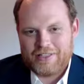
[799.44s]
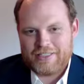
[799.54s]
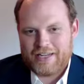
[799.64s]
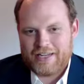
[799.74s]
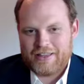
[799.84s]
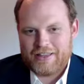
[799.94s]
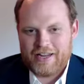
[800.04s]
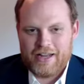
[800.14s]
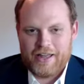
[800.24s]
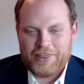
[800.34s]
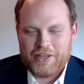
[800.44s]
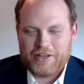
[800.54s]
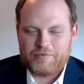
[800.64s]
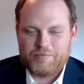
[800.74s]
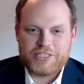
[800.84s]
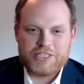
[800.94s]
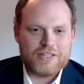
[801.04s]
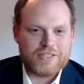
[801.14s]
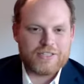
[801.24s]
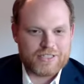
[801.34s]
second thing I think Michelle
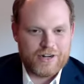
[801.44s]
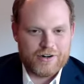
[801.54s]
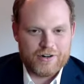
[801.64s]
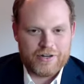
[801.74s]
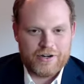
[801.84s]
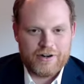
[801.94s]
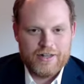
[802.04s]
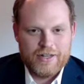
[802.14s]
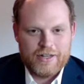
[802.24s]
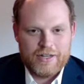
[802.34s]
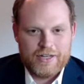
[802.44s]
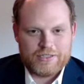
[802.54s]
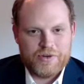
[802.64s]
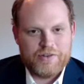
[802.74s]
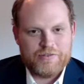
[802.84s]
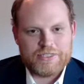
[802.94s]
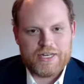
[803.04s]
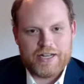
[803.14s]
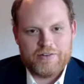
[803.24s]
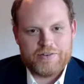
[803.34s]
touched on earlier is the
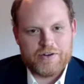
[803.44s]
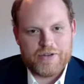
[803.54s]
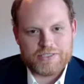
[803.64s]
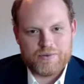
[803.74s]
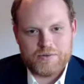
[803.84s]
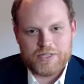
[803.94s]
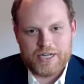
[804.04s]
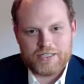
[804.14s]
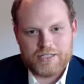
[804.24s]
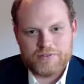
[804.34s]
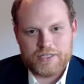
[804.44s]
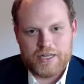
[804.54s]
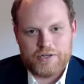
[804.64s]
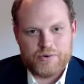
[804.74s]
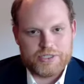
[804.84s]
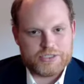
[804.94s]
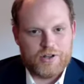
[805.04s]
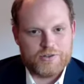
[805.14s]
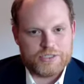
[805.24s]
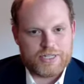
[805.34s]
revisiting of your investment objectives and your risk
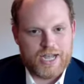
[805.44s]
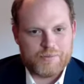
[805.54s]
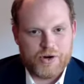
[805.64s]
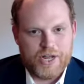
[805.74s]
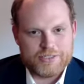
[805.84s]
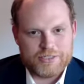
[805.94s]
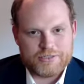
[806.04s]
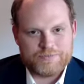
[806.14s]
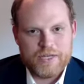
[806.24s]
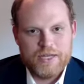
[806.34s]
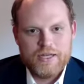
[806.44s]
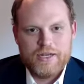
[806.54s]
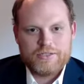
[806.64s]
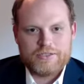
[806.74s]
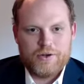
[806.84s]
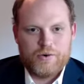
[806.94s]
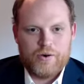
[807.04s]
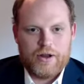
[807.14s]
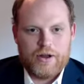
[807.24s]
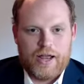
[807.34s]
tolerance and time horizons. So
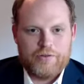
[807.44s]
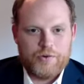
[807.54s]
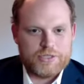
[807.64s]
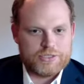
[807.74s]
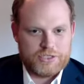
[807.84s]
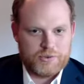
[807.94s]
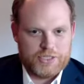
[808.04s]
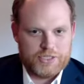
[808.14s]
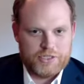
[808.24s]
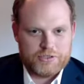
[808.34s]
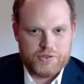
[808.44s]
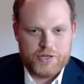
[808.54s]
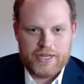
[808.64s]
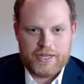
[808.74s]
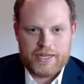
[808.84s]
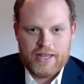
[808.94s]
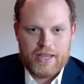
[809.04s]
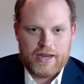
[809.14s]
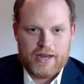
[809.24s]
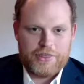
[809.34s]
everyone's situation is unique.
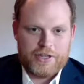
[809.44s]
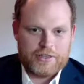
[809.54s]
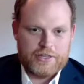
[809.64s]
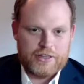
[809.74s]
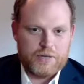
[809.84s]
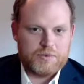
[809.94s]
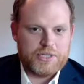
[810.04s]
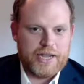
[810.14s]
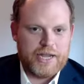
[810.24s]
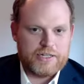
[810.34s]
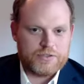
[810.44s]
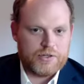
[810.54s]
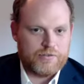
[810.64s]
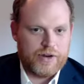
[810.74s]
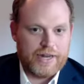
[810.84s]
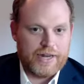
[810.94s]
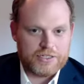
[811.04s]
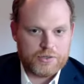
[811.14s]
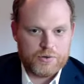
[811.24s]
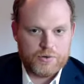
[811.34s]
And I think the objectives, so your
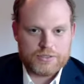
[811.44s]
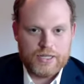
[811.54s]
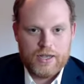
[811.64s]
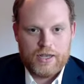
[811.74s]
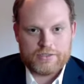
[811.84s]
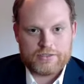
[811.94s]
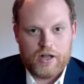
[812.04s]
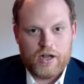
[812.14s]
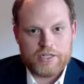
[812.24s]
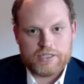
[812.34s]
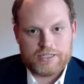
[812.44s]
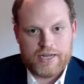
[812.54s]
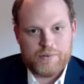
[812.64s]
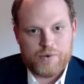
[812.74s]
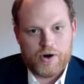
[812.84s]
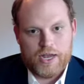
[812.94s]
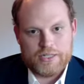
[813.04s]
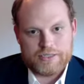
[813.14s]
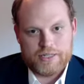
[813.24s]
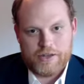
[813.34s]
financial goals, as long as the time
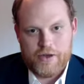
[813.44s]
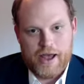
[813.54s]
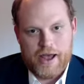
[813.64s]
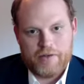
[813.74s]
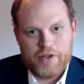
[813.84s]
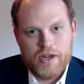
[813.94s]
horizon that you have